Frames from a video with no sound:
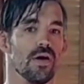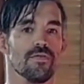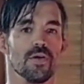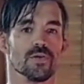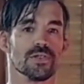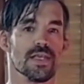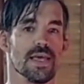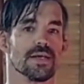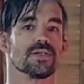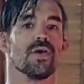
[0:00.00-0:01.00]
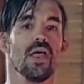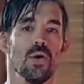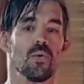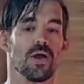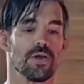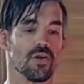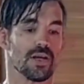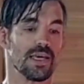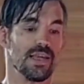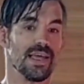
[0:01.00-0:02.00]
of those things where
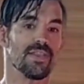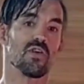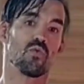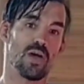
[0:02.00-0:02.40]
you're getting in the